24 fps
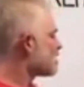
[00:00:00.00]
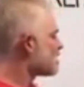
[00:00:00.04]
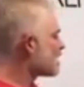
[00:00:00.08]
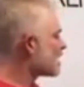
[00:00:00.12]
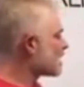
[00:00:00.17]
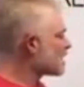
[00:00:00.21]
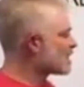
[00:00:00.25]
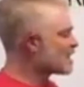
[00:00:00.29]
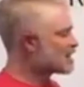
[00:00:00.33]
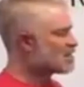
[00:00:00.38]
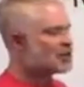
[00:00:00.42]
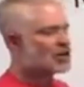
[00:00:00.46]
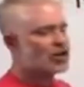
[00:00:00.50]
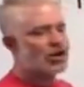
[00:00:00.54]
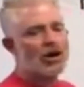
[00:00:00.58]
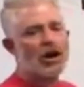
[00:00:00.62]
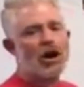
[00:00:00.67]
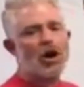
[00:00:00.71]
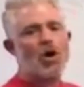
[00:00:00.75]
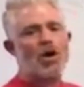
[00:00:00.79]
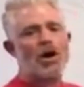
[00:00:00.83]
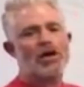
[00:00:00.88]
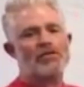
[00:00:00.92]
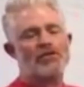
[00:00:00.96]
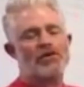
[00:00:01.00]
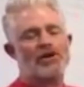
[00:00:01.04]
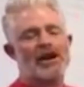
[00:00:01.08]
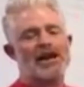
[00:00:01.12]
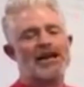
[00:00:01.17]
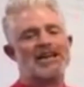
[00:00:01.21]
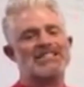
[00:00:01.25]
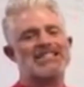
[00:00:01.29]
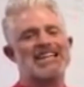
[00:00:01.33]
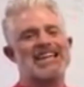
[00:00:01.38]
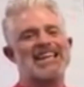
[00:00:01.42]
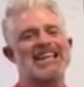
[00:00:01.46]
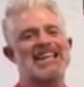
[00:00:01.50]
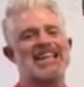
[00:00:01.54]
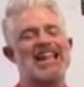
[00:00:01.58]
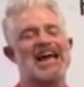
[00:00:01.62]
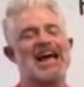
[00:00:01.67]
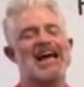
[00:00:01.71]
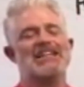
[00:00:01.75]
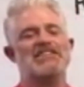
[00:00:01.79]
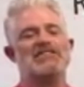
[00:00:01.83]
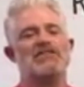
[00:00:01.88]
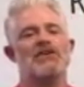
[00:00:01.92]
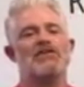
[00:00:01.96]
The lender, however, has a
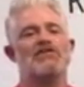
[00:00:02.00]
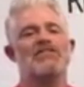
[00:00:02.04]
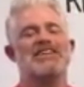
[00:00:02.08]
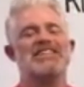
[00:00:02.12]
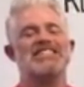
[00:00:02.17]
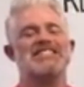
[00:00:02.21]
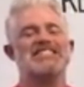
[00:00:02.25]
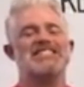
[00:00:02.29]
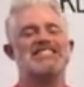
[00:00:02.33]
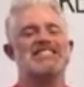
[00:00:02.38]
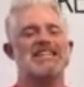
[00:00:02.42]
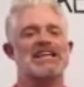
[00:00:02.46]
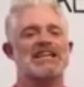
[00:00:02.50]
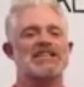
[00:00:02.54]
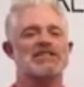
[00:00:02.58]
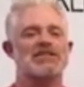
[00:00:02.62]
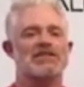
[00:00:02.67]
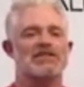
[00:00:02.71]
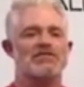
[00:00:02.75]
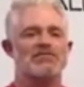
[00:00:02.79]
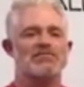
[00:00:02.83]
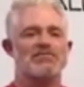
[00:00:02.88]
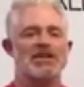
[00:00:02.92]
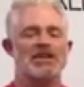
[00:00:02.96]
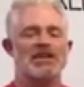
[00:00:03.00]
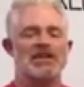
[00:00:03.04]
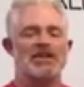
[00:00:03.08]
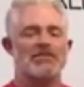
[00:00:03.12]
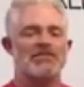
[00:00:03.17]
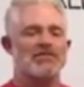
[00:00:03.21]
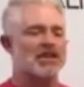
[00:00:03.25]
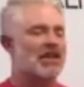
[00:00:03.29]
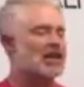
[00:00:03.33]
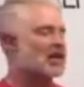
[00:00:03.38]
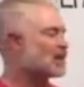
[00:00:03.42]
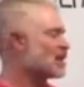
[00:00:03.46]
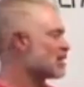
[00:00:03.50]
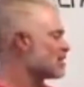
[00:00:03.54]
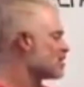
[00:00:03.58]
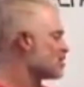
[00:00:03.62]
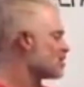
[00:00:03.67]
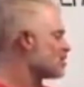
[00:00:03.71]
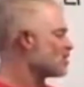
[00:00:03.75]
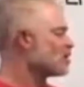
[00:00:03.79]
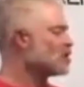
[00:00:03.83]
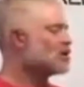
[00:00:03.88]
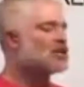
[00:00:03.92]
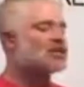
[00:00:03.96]
lot of incentive, being a VA
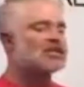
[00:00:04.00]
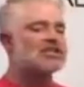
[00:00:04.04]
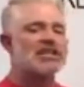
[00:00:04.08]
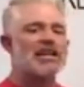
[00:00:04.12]
lender,